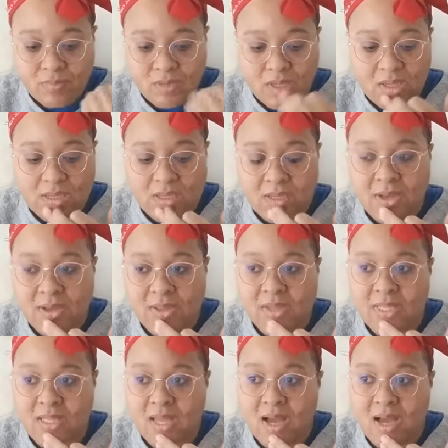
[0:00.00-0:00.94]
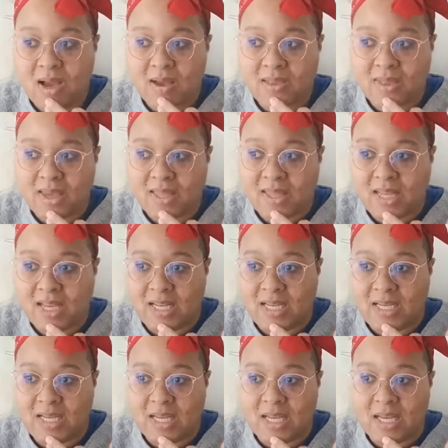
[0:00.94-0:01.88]
So the song that they
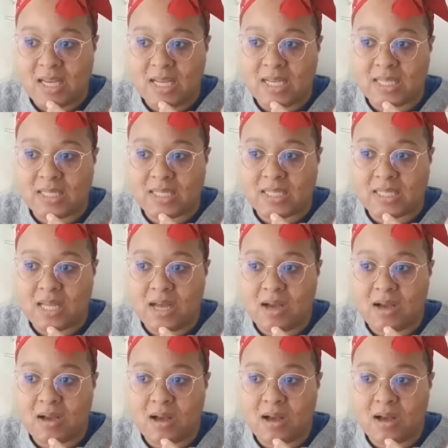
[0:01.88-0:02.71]
did is a song